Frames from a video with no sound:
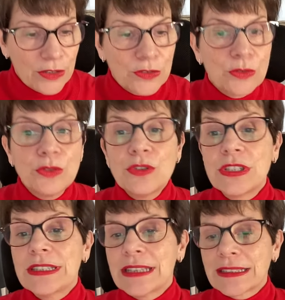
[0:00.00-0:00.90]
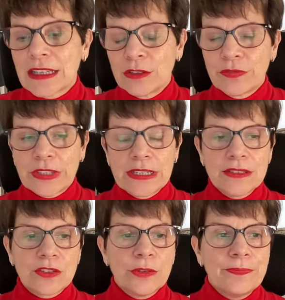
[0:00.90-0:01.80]
you lose it, that kind of thing.
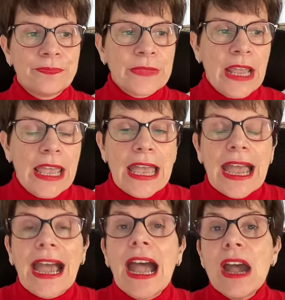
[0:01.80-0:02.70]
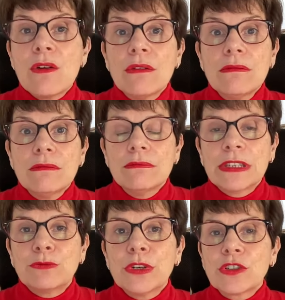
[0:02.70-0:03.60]
So, how,
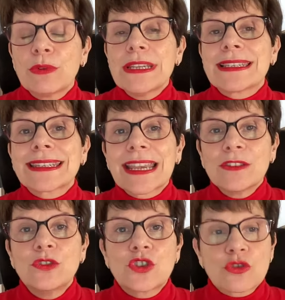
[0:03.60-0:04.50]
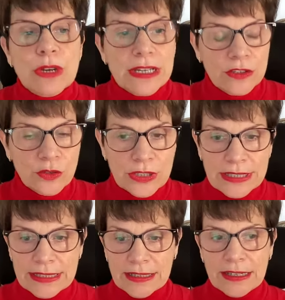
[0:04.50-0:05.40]
in what ways can you train your
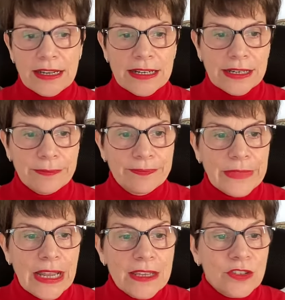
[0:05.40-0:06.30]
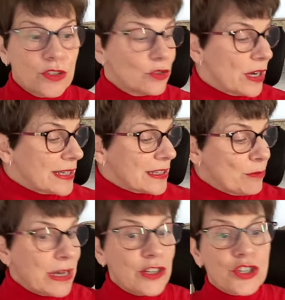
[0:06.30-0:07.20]
style eye? So, as I
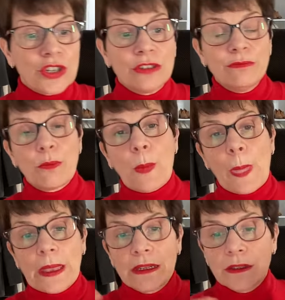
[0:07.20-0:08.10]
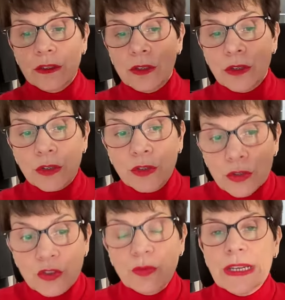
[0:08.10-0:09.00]
mentioned, a
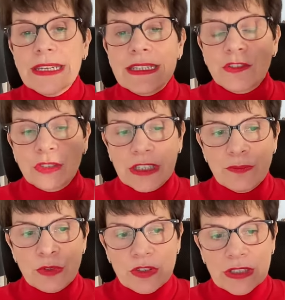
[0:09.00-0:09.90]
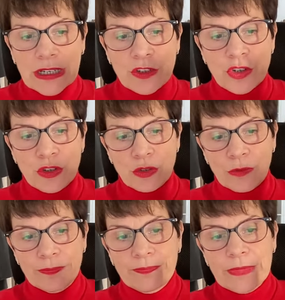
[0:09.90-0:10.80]
good way is to keep a style journal